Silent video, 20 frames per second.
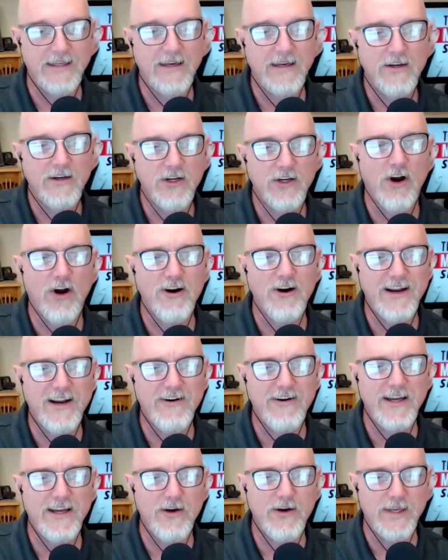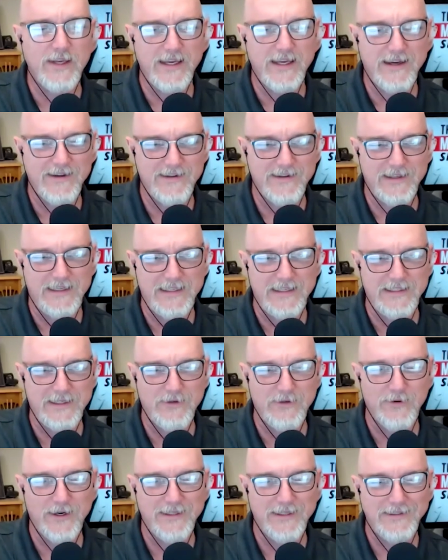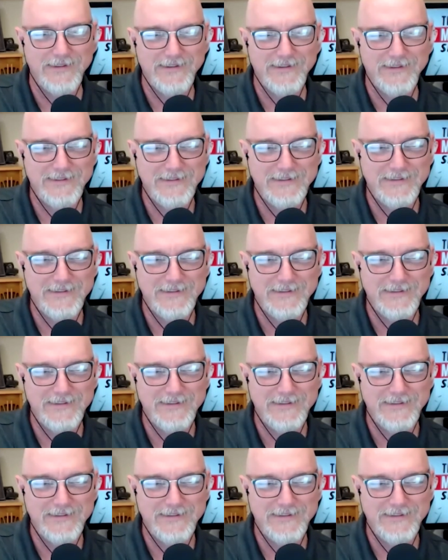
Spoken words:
Like car karaoke, I think he did, right?